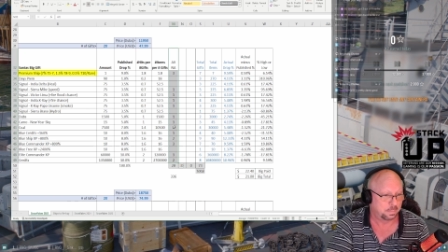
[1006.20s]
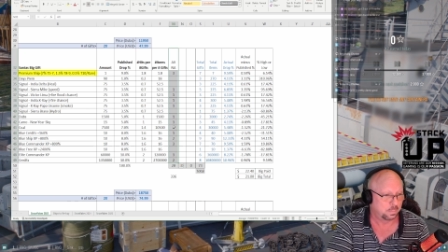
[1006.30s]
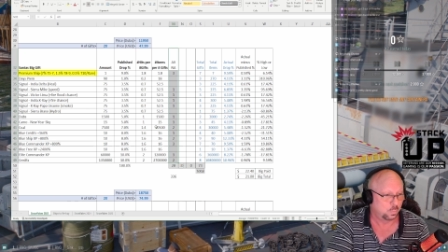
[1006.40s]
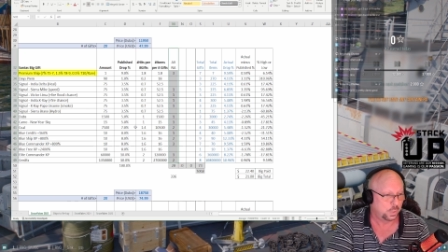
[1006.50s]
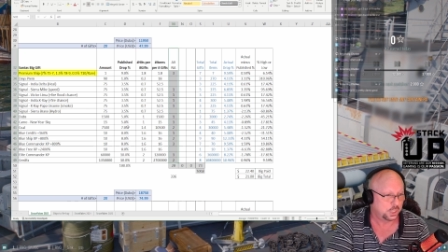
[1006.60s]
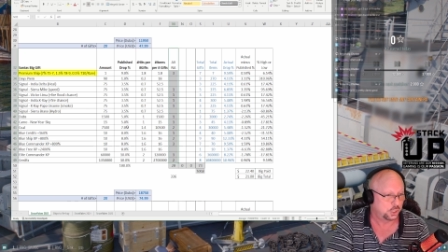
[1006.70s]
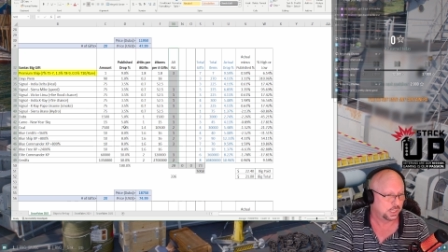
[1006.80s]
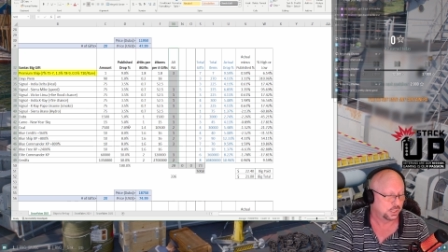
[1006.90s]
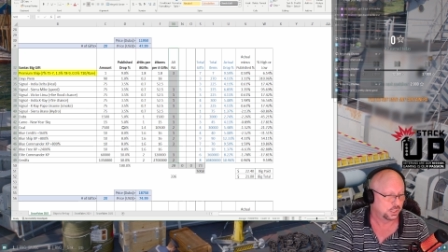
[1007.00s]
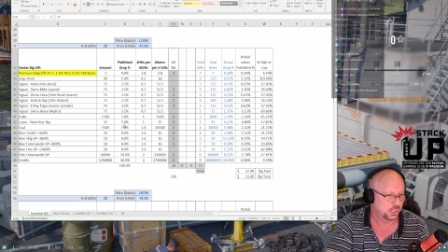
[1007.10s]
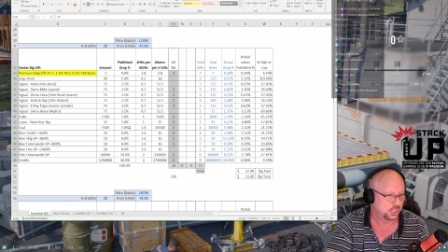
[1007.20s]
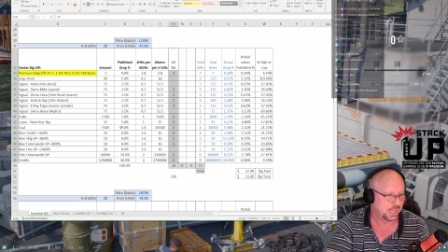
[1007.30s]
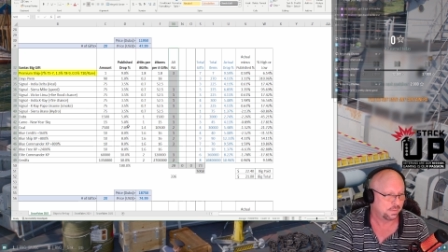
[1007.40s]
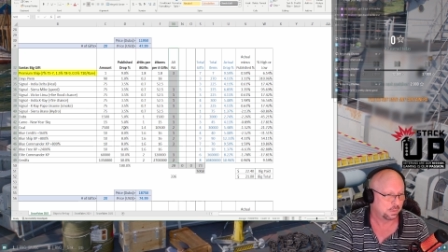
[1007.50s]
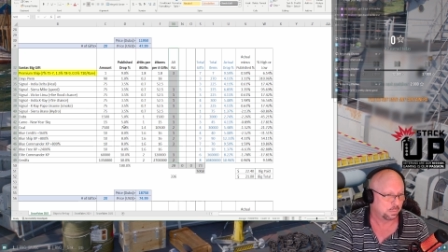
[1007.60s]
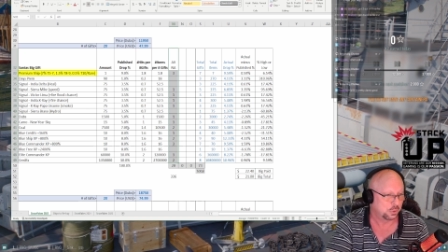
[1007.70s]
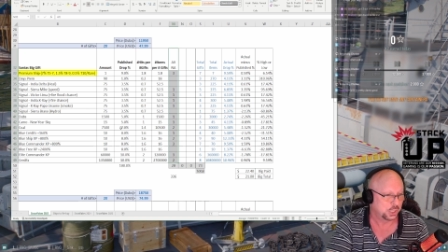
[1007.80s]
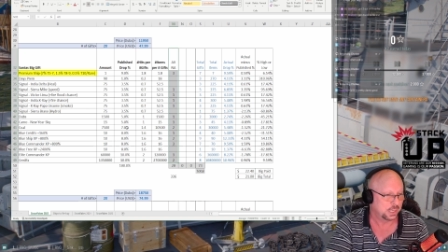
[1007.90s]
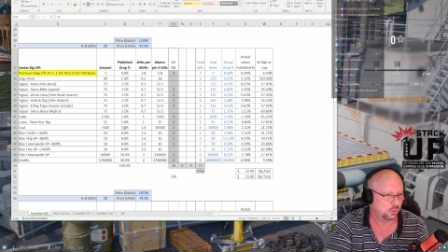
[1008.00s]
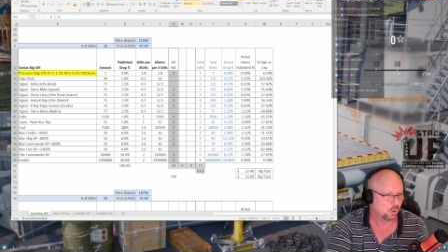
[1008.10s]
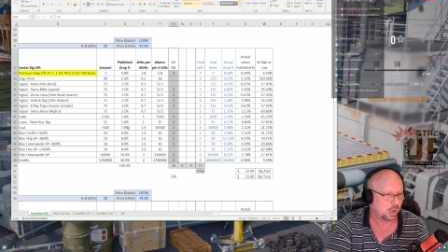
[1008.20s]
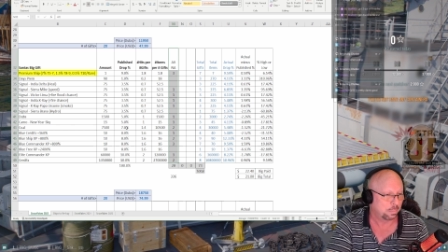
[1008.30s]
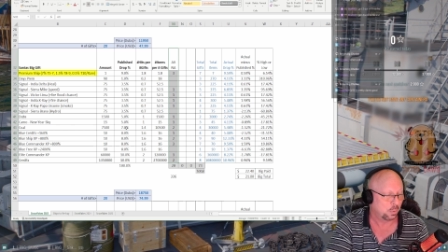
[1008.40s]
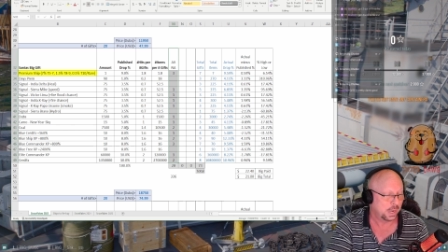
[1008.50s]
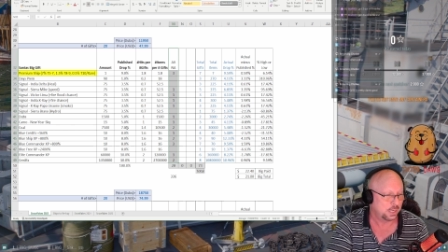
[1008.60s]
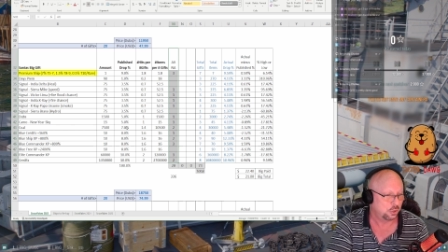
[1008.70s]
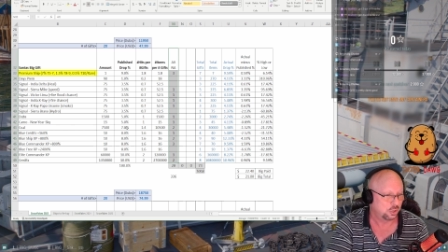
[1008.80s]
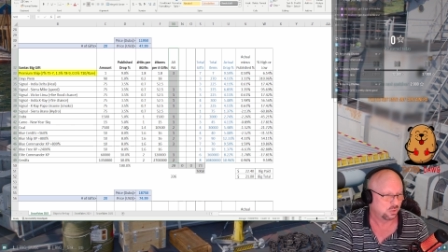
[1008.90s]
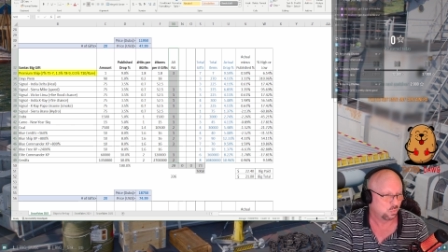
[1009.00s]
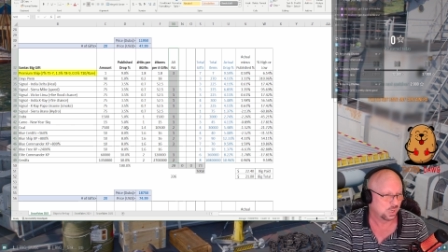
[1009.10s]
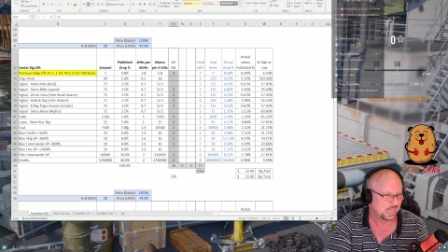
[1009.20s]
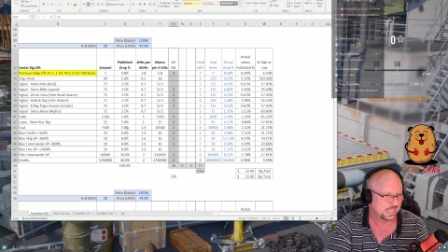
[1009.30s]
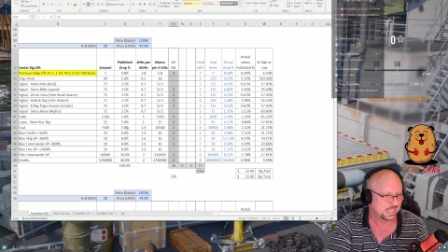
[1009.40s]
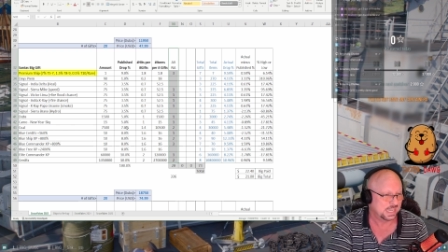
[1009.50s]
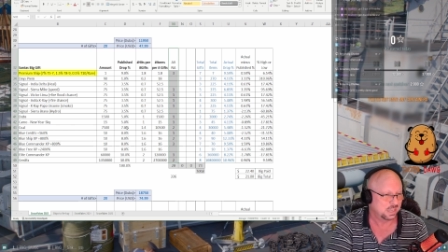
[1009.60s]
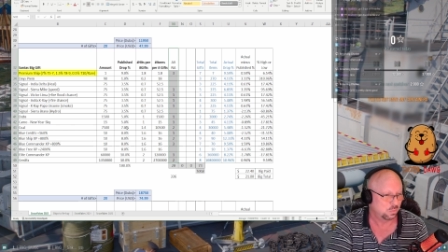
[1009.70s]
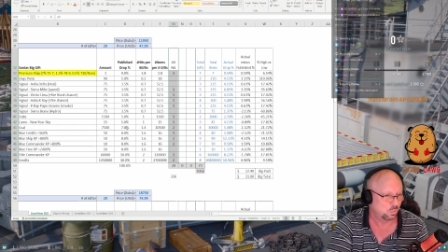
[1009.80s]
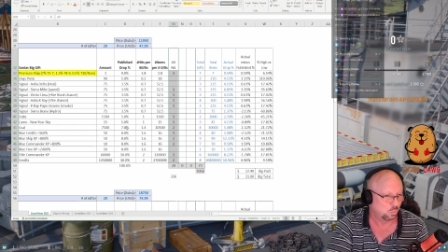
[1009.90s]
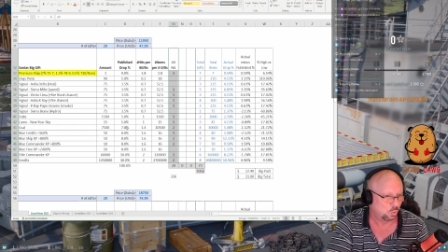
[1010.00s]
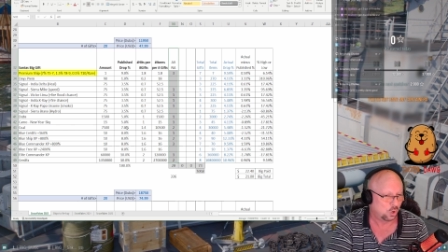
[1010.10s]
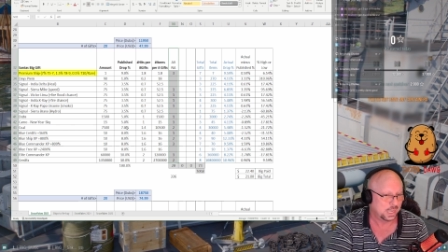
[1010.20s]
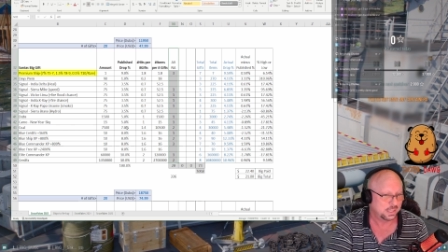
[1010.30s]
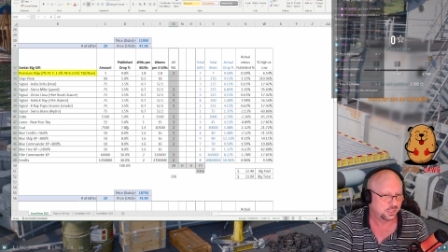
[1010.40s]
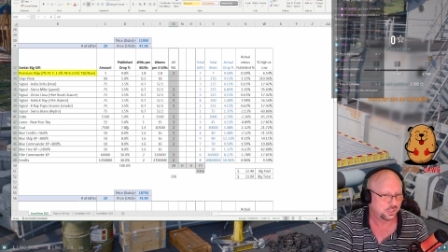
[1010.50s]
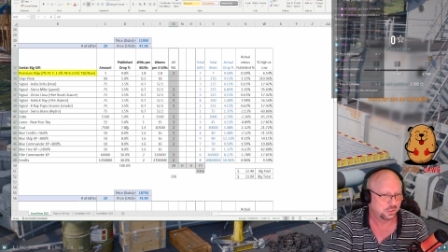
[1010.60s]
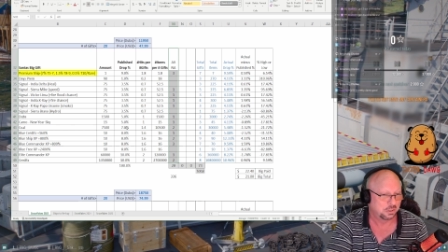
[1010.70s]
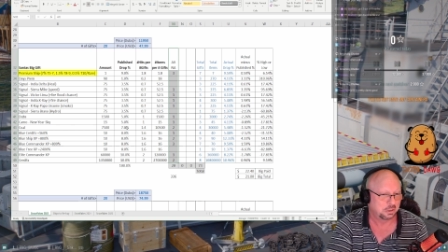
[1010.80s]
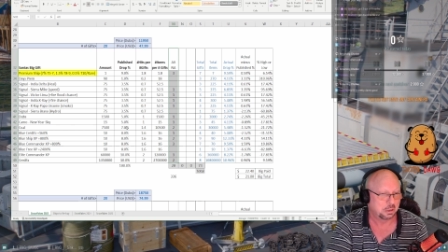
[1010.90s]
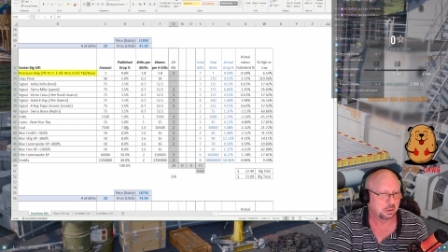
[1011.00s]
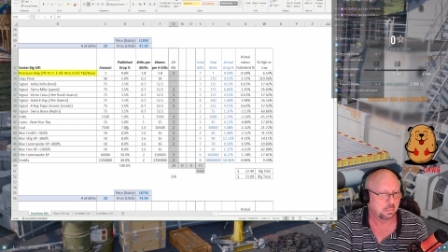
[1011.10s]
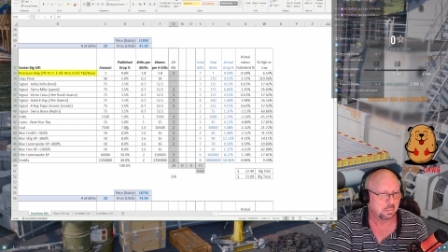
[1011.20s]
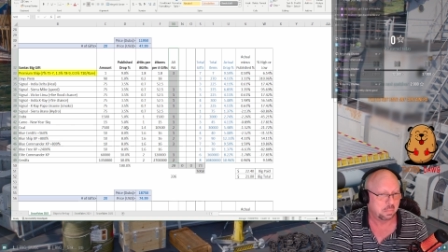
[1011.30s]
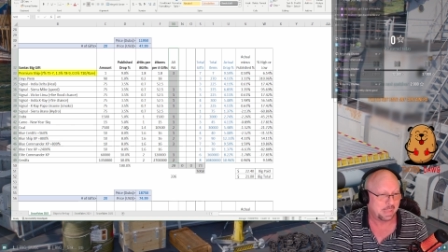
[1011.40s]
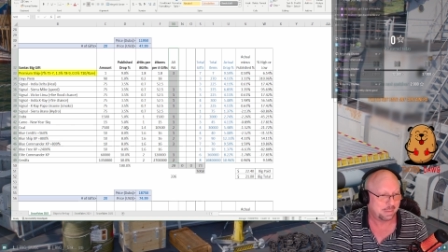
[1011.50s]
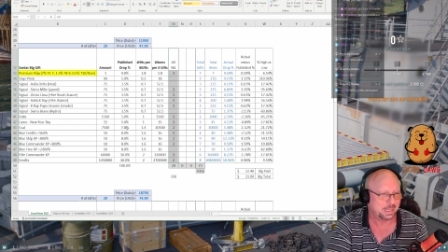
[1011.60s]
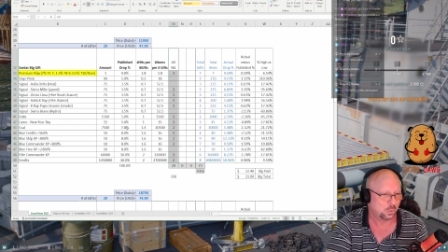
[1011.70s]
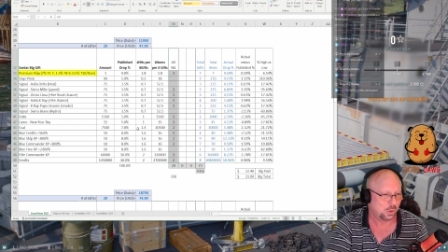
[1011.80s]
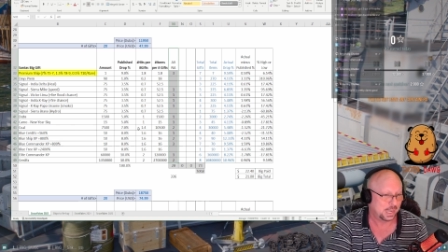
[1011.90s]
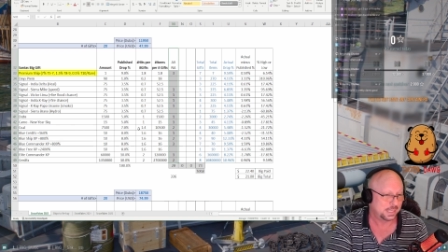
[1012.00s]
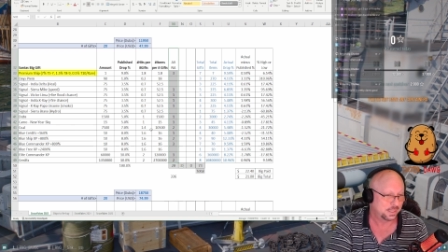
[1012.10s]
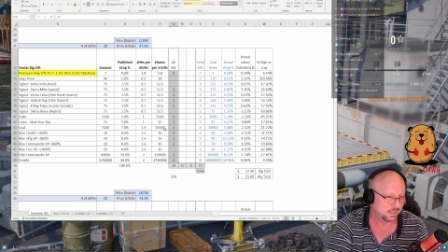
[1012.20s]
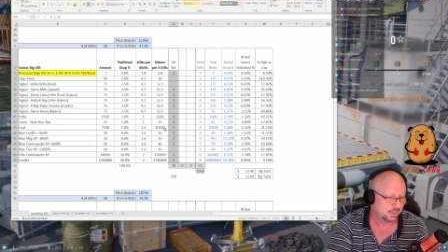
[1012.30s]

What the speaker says: which this is a 7% drop rate. You should really see it once, maybe twice.